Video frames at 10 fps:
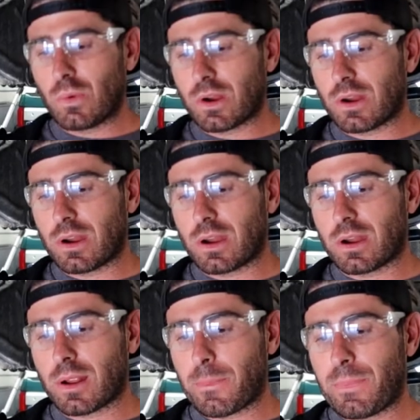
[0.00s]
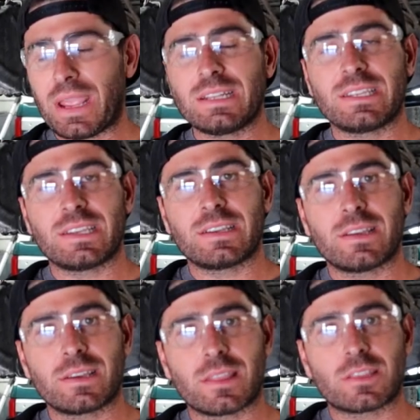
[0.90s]
We're painting
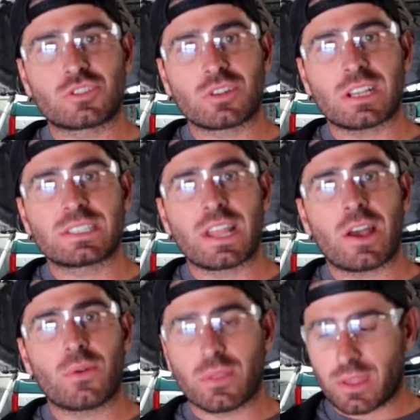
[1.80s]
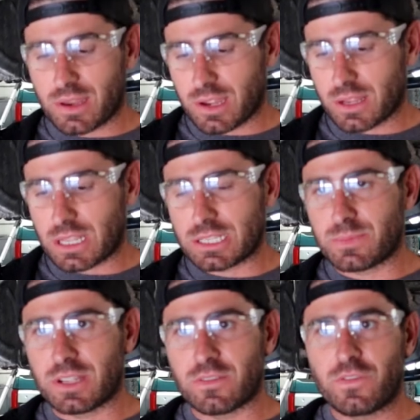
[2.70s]
the truss now that it has
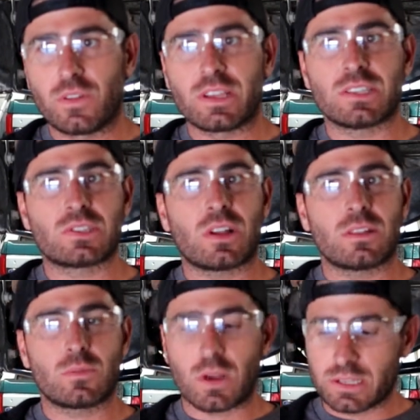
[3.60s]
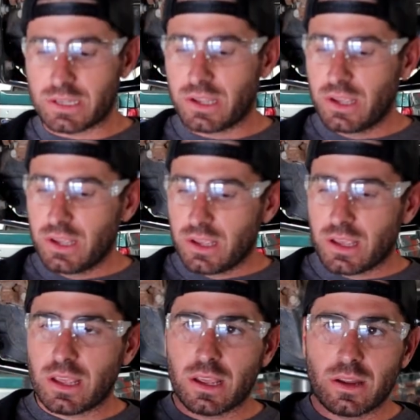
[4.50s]
been fully installed and welded
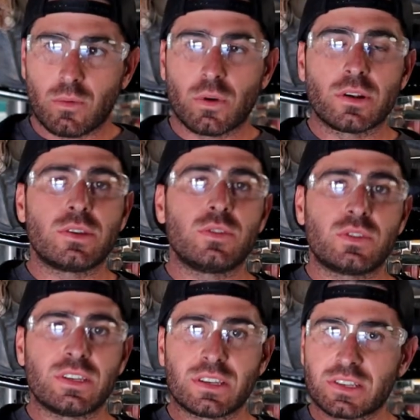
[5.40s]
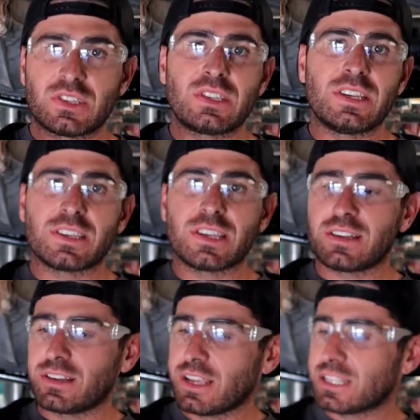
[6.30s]
and we're using steel it
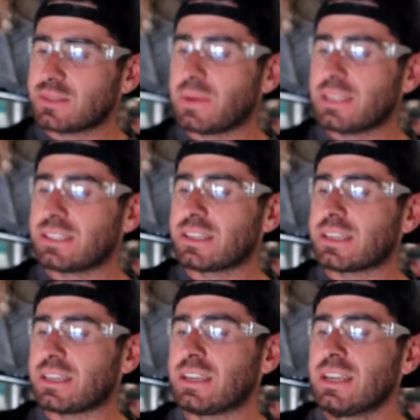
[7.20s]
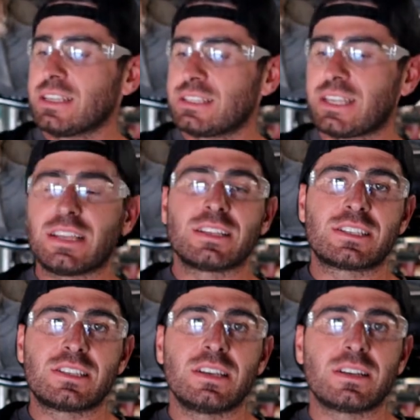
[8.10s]
it's basically stainless
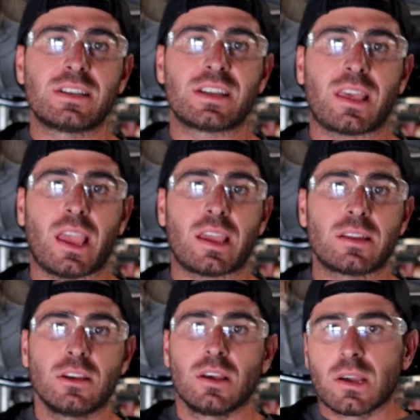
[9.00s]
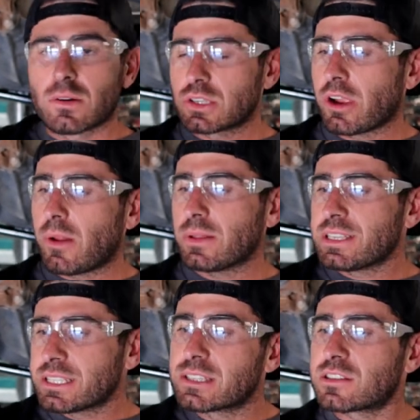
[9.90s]
steel in a can what's great about
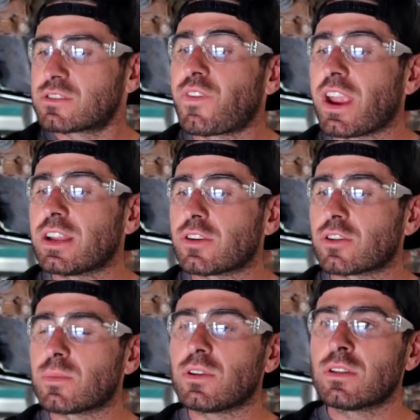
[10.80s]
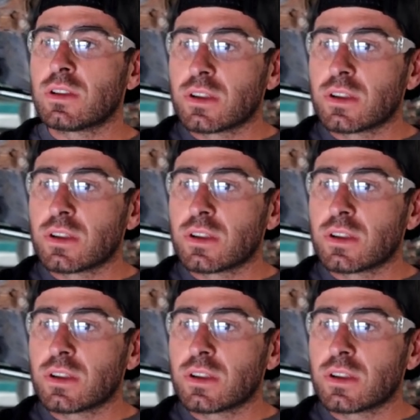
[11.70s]
this is it's very durable